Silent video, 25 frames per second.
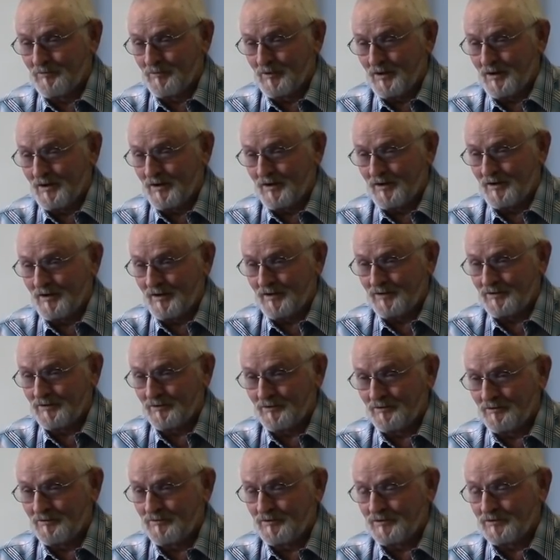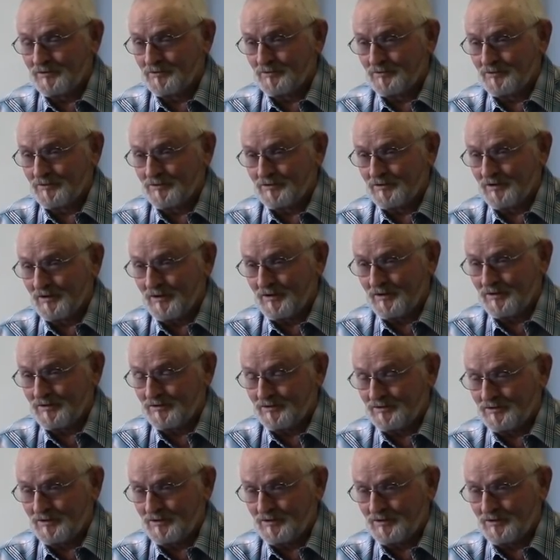me mad, and I told him if he was going